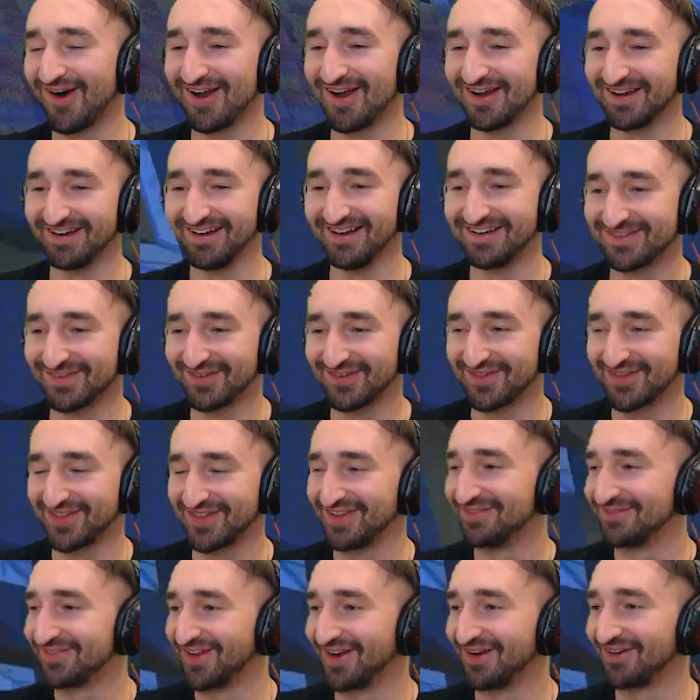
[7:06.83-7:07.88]
right. I just want to see
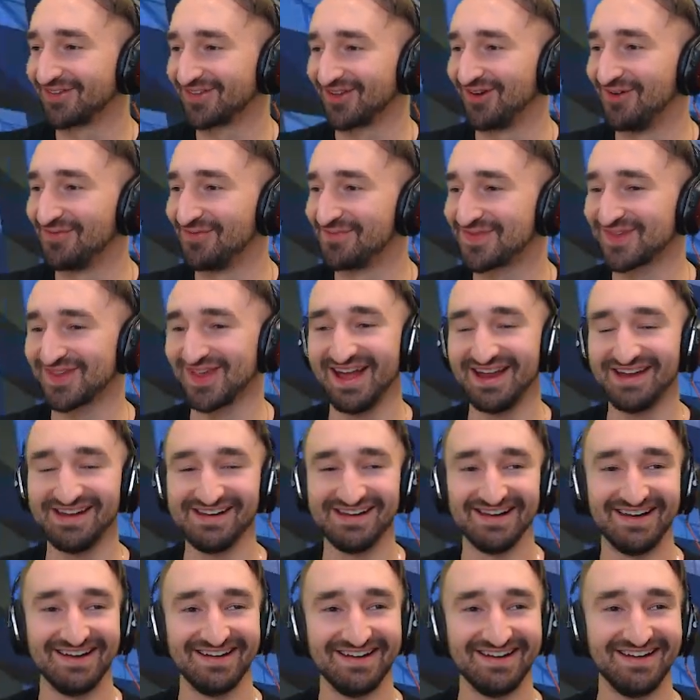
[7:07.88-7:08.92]
him getting so upset. I'm
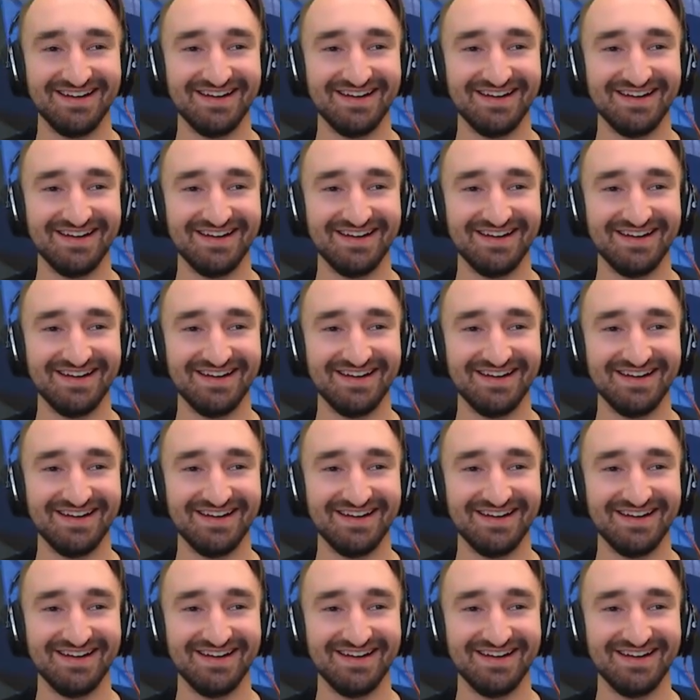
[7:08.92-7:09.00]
